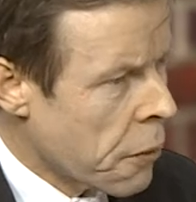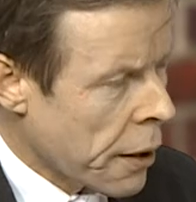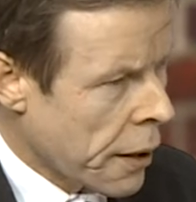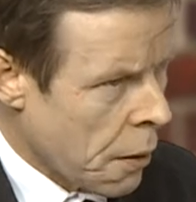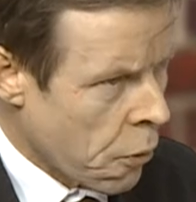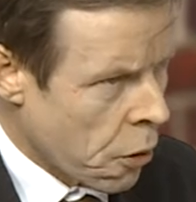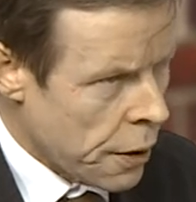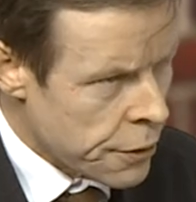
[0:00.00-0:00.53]
from the
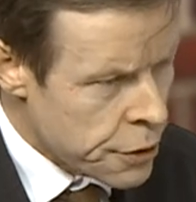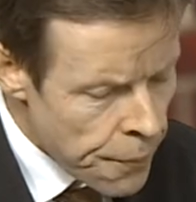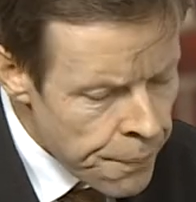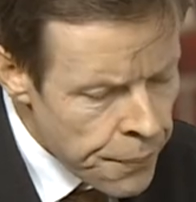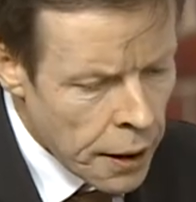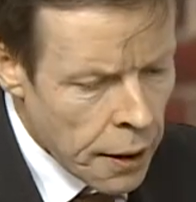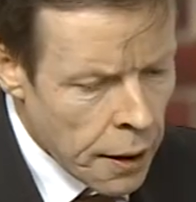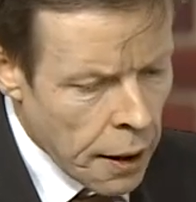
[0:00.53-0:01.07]
Kimmeridge.
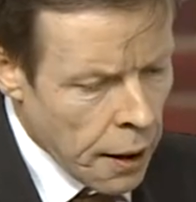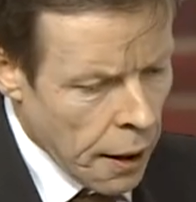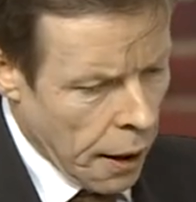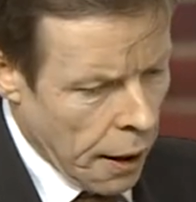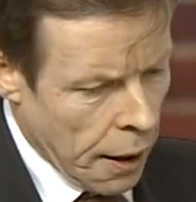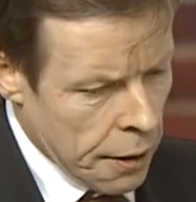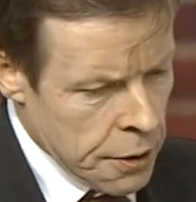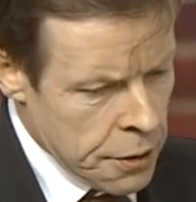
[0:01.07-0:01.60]
Ah.
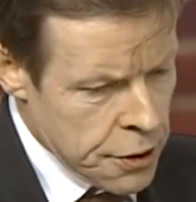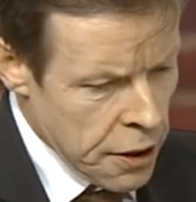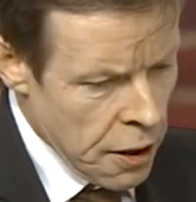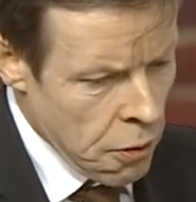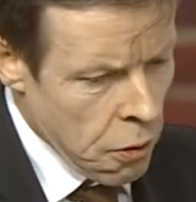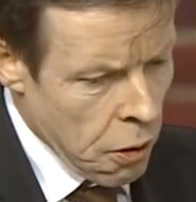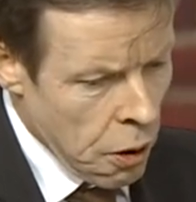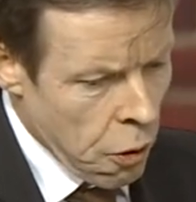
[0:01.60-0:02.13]
Uh,
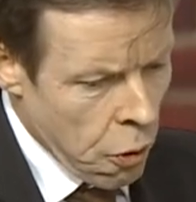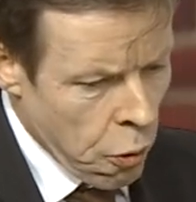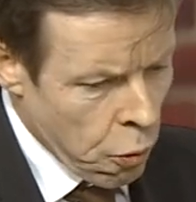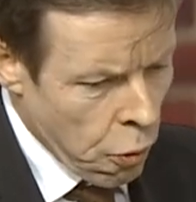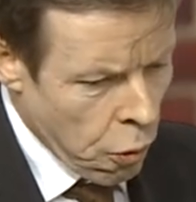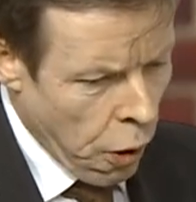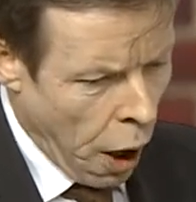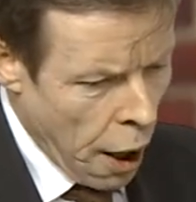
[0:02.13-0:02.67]
so
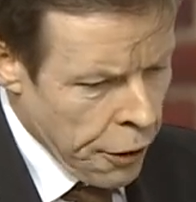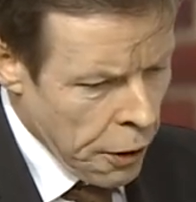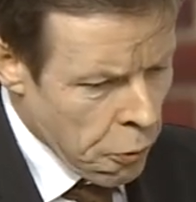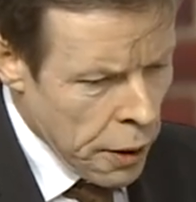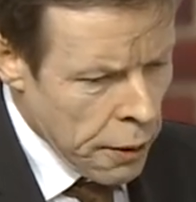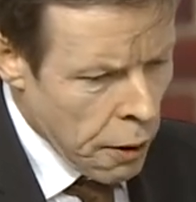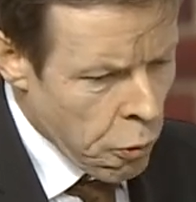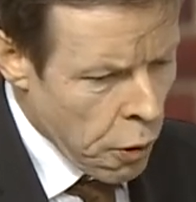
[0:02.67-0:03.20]
I think
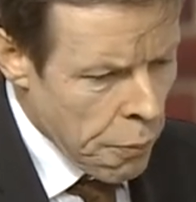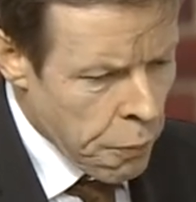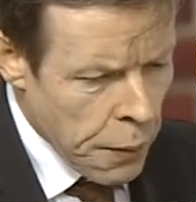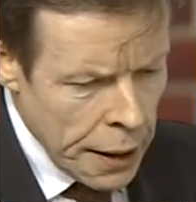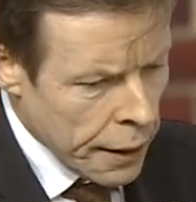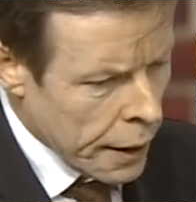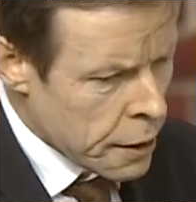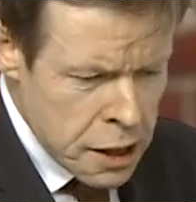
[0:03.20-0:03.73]
we're, we're
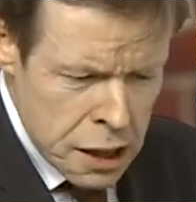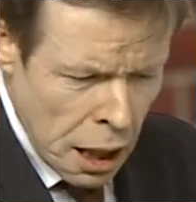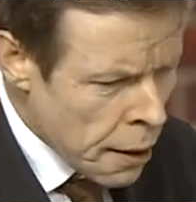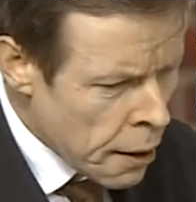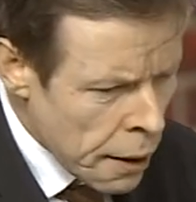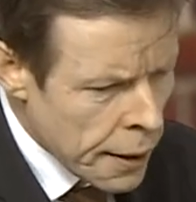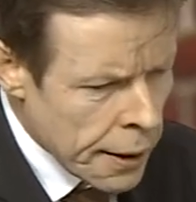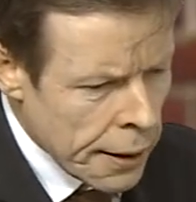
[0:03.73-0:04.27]
being
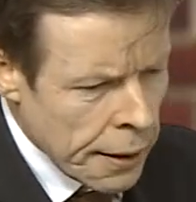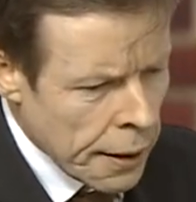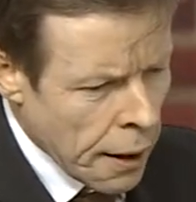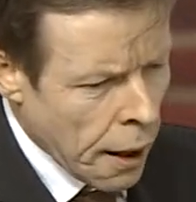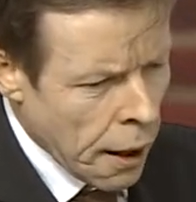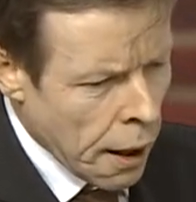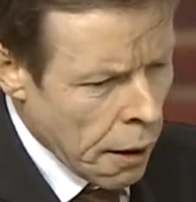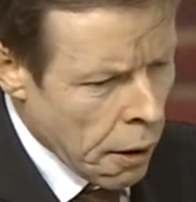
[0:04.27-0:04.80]
entirely
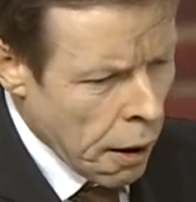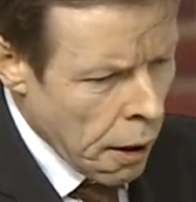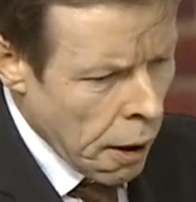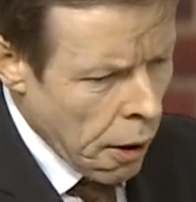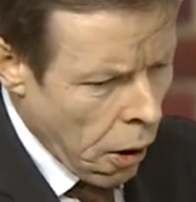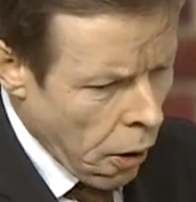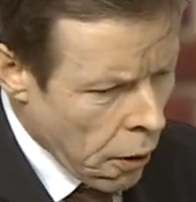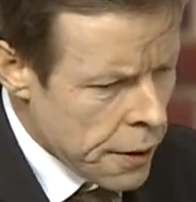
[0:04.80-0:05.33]
uh,
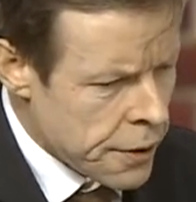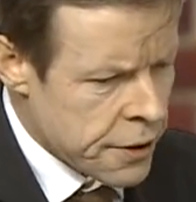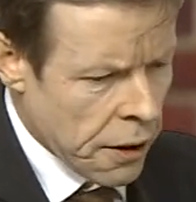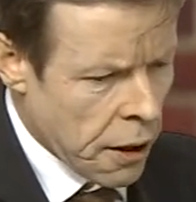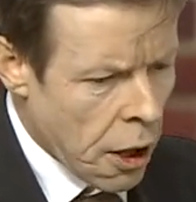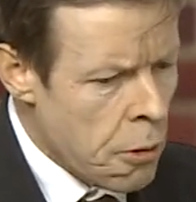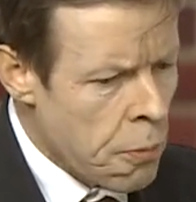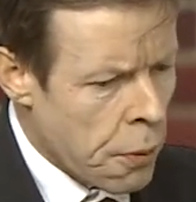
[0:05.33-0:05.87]
honest
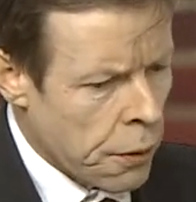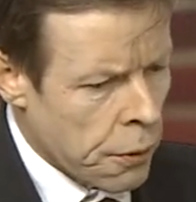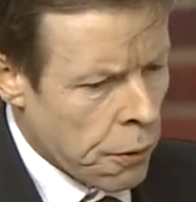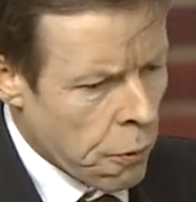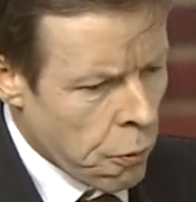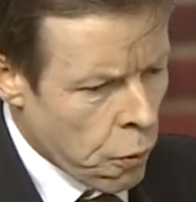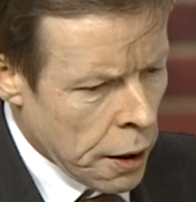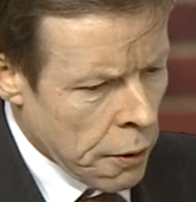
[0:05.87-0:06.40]
and
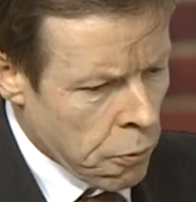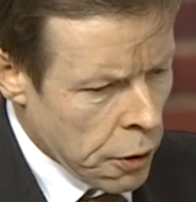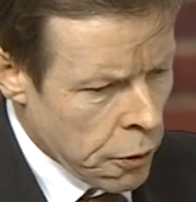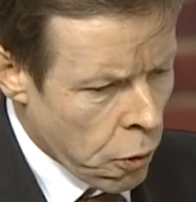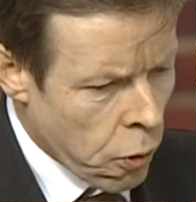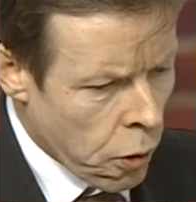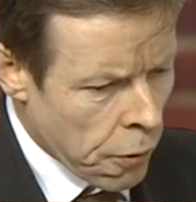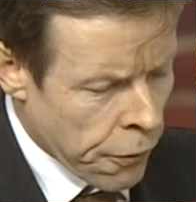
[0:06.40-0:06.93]
open with, with
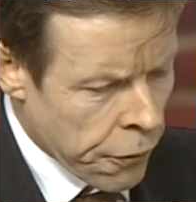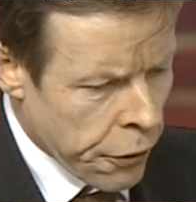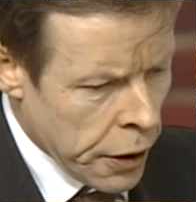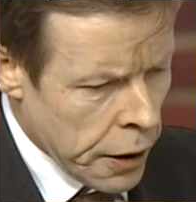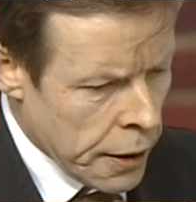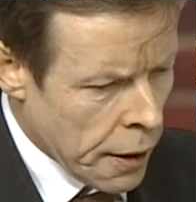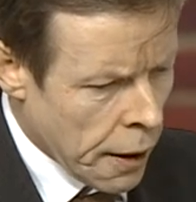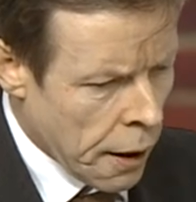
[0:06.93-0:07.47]
all of
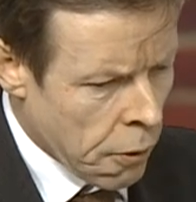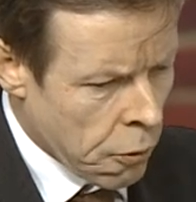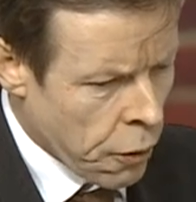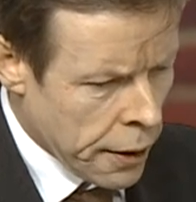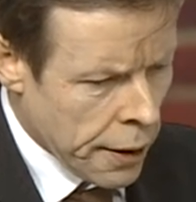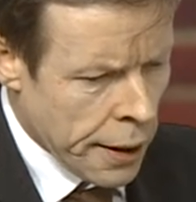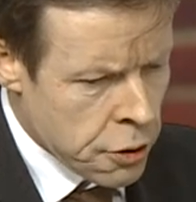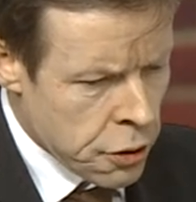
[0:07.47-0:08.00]
the uh,
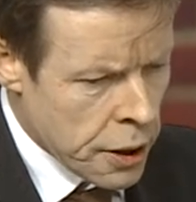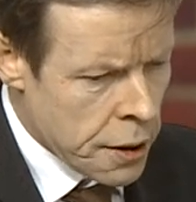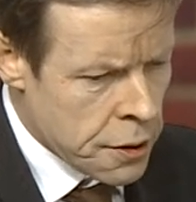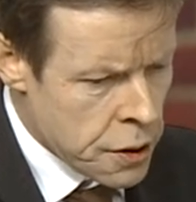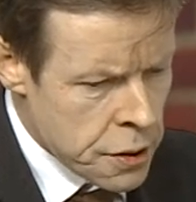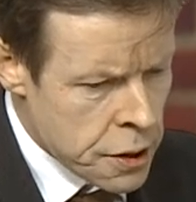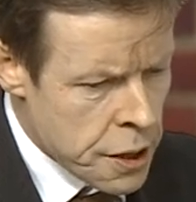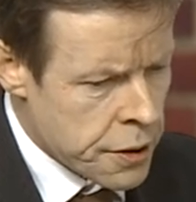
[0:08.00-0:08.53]
regulatory
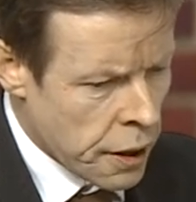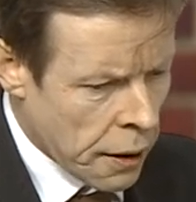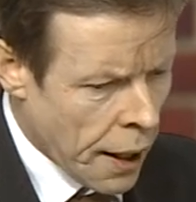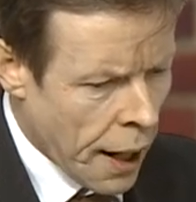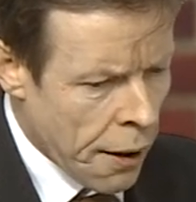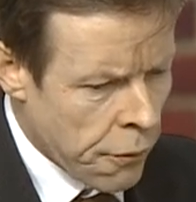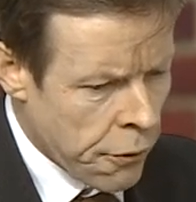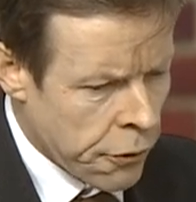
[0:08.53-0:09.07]
agencies and
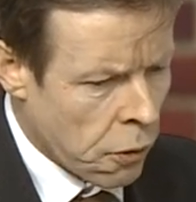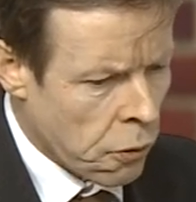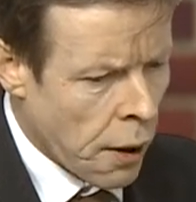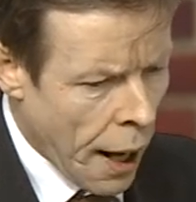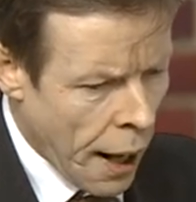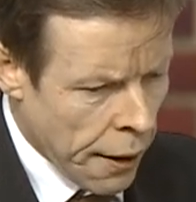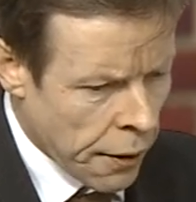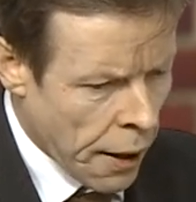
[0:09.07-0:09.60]
council
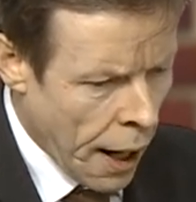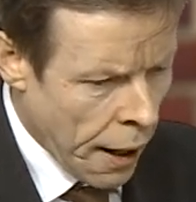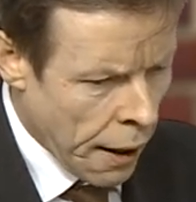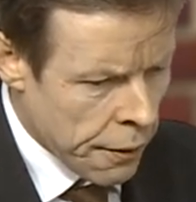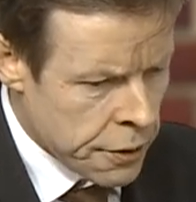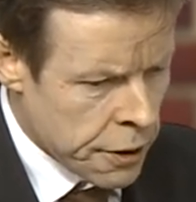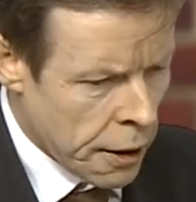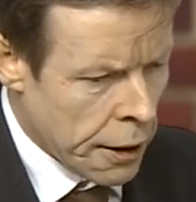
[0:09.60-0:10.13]
and,
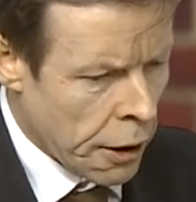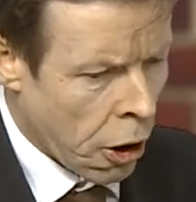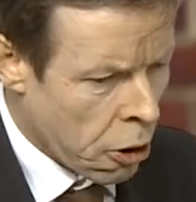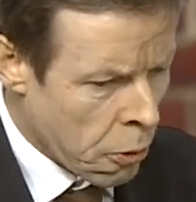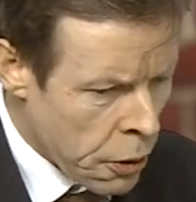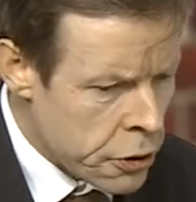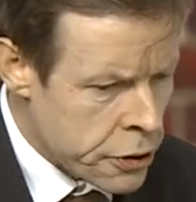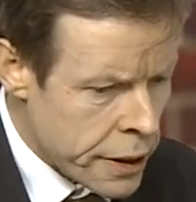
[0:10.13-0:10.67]
and in our
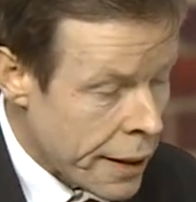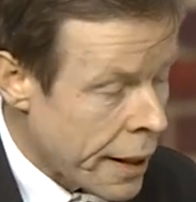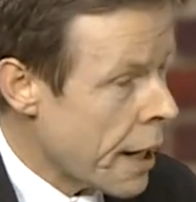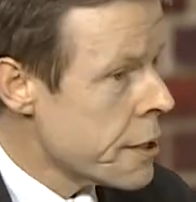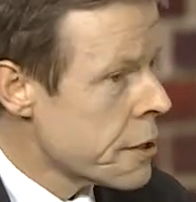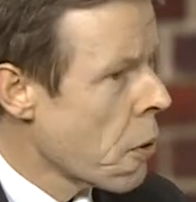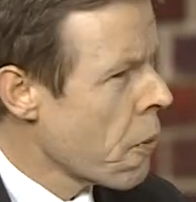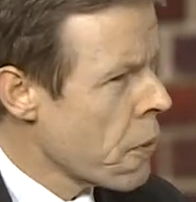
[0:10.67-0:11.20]
community
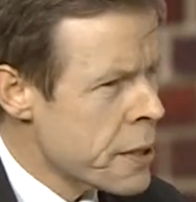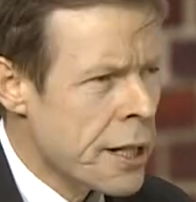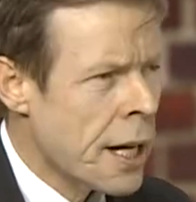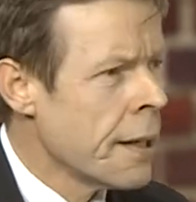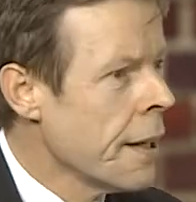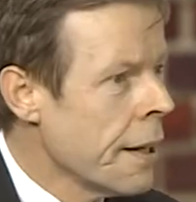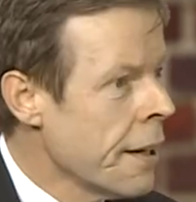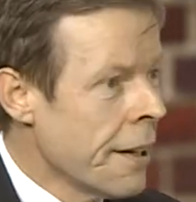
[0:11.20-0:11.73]
liaison. We
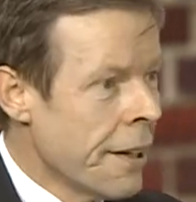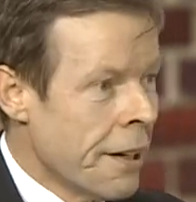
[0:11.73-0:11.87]
say,